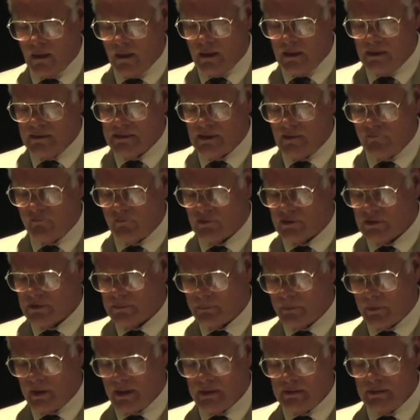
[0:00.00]
His efforts
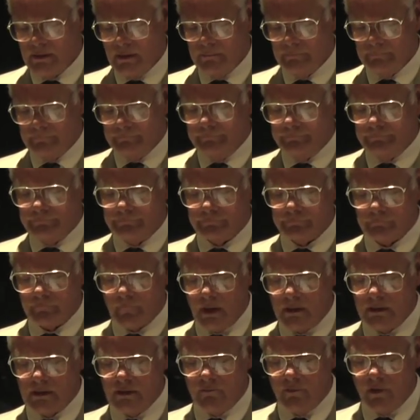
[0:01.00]
spread
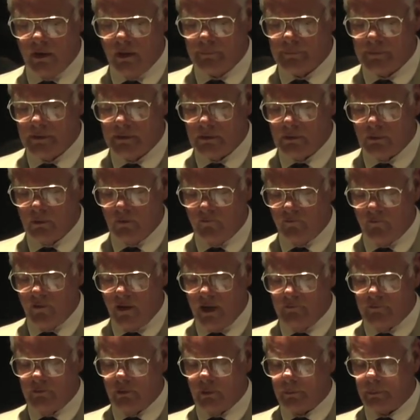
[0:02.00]
and developed into a
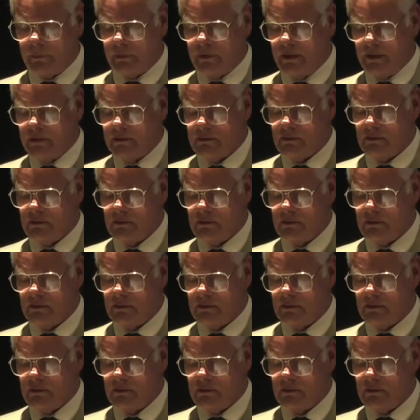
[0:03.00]
5-year plan